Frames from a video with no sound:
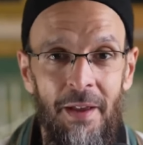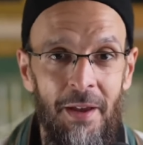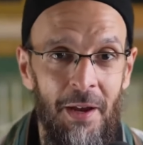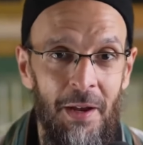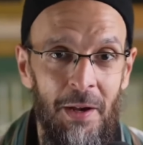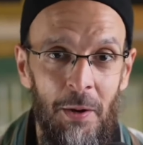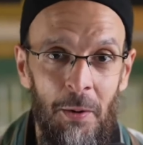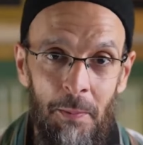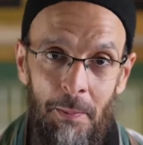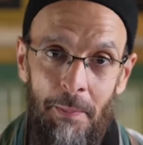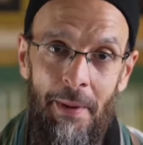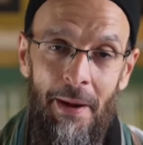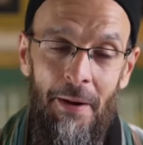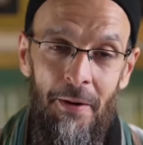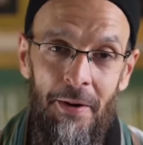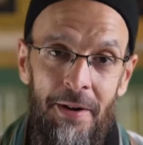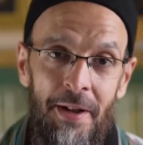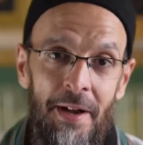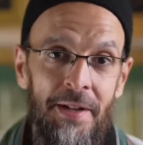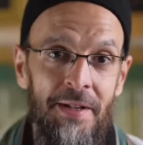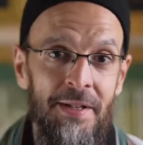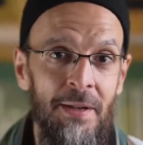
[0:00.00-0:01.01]
You know,
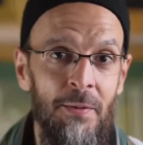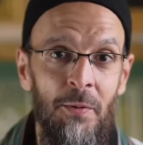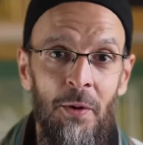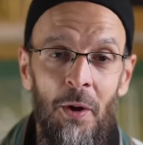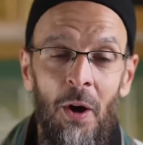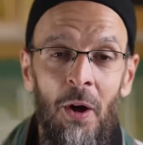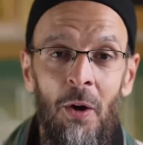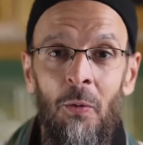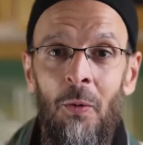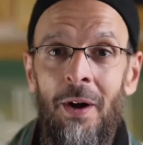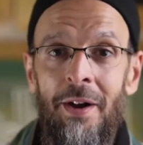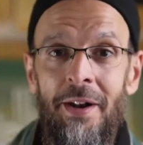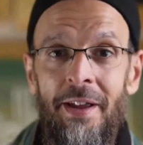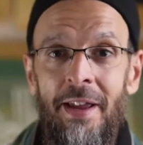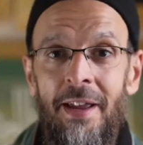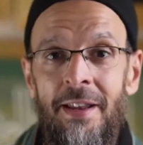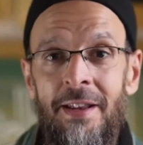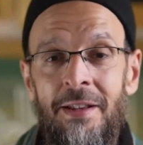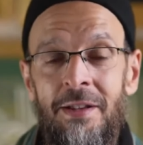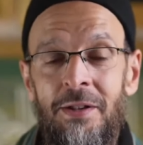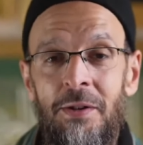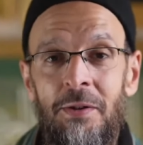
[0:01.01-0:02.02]
paradise that we all want to get
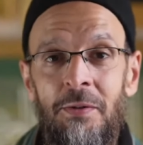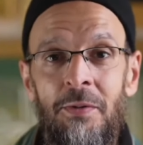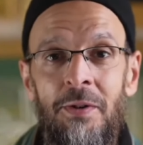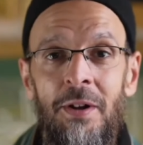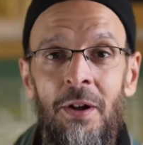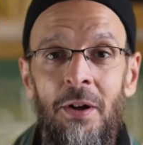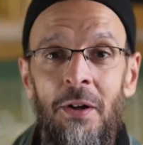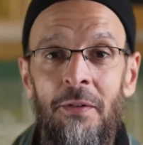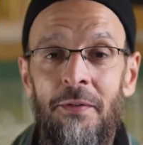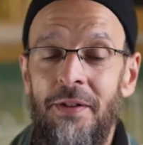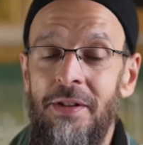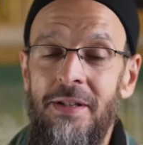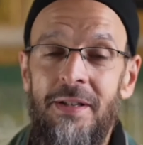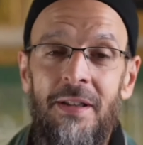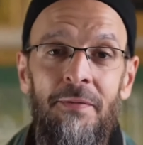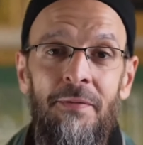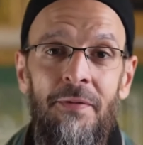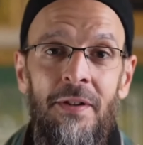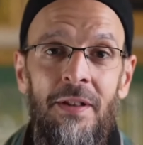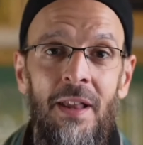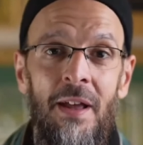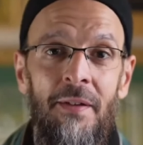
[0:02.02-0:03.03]
into and all of its
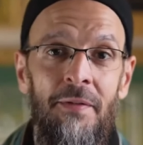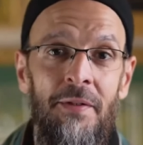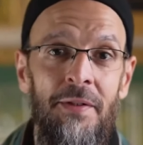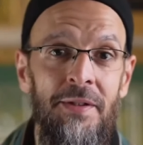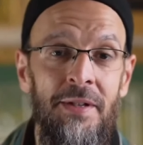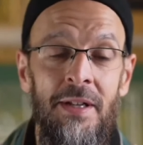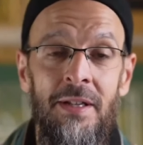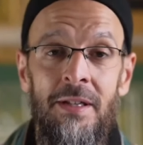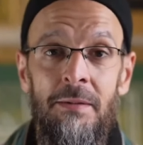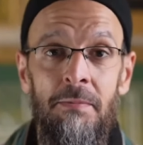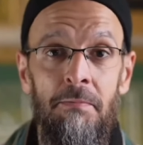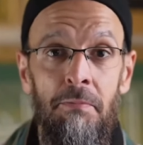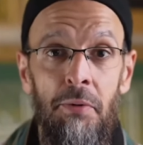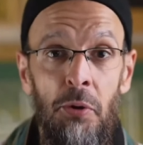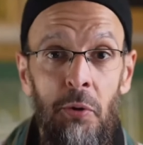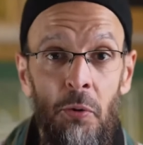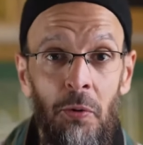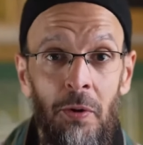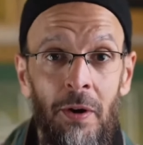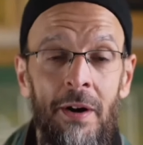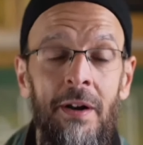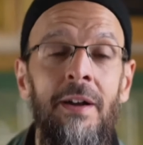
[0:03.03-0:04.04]
different levels, it's
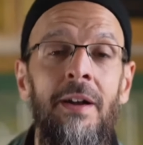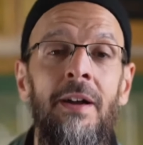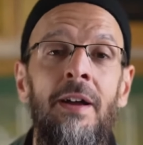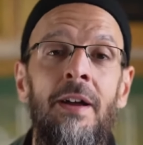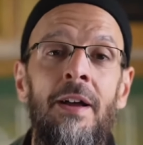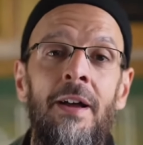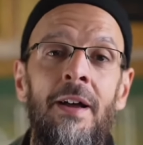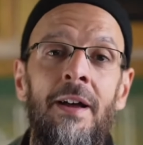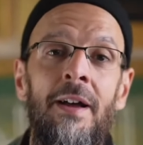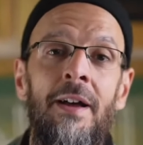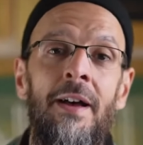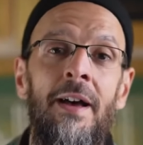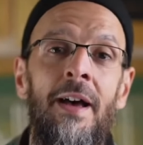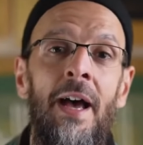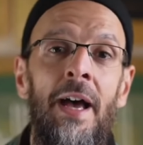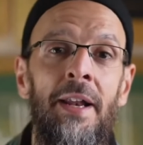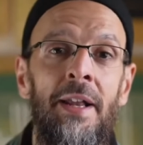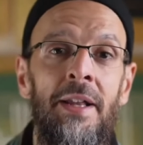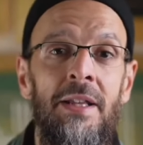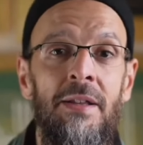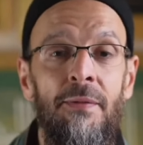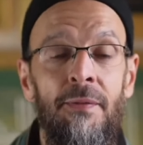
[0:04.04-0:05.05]
pure.
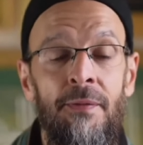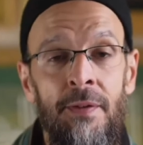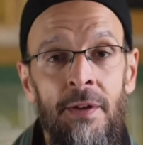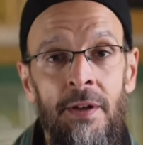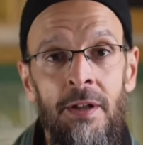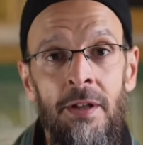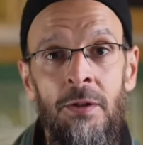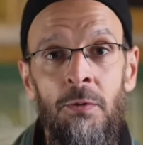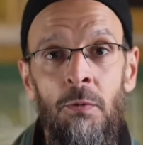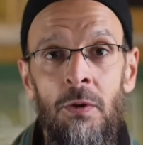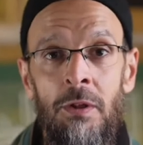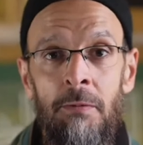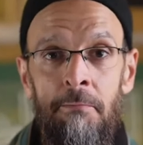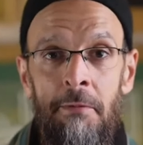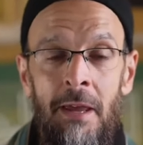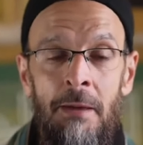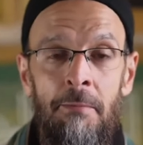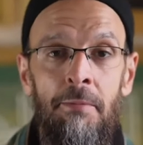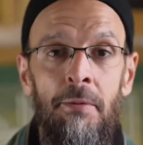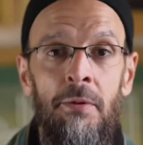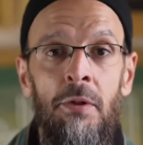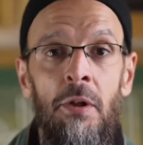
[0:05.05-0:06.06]
And it's filled with
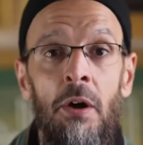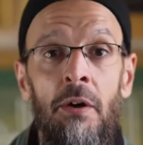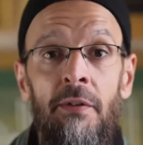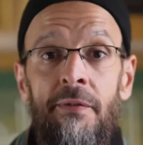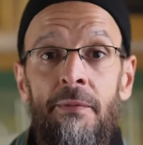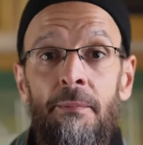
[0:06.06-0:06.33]
people of